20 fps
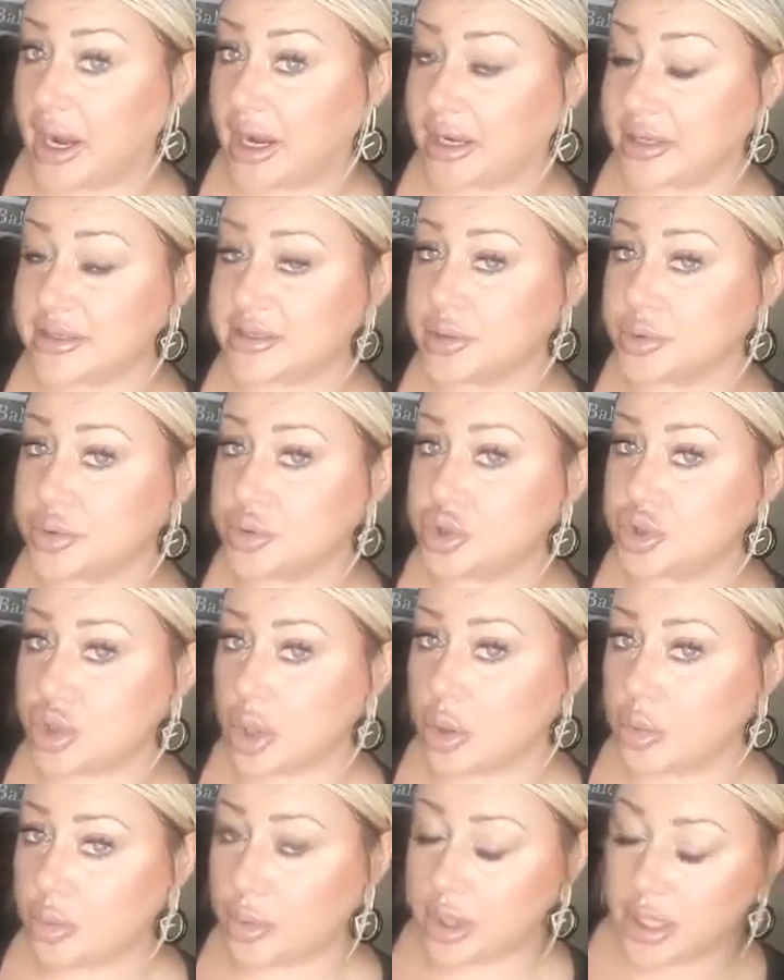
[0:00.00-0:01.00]
So don't
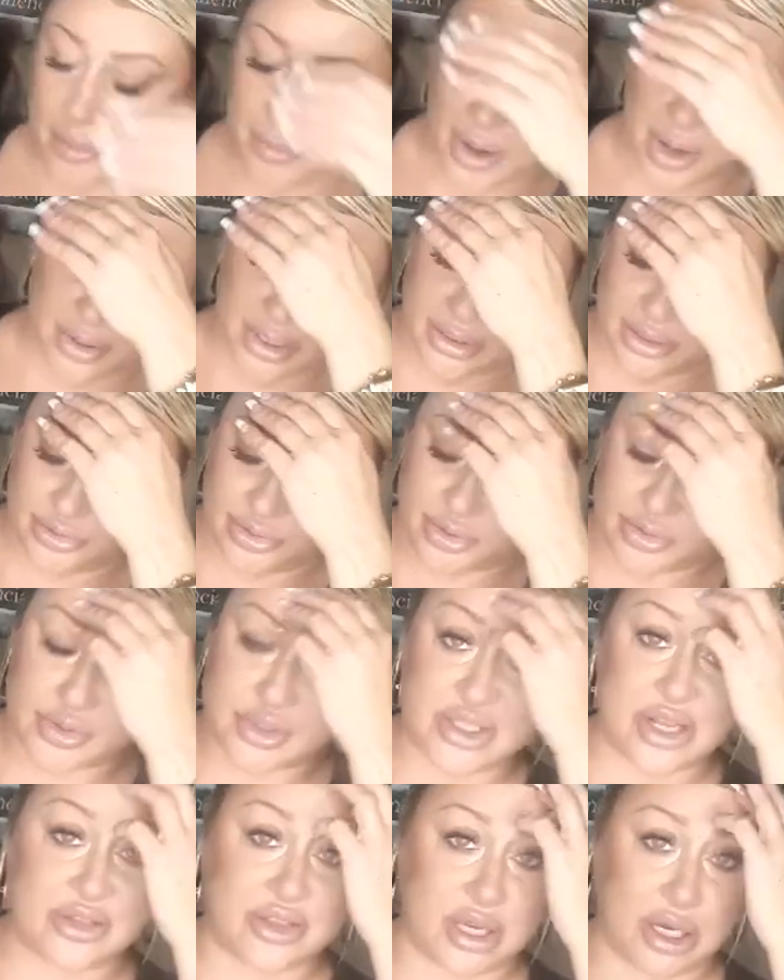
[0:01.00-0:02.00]
worry about getting those,
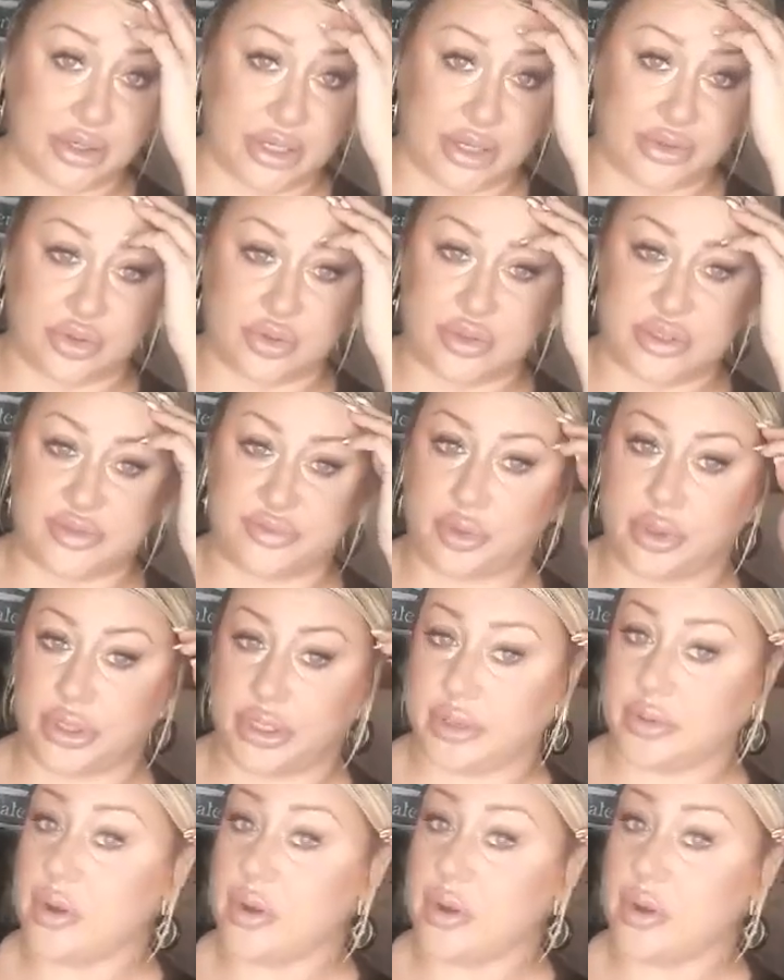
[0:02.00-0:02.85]
they'll get those for you.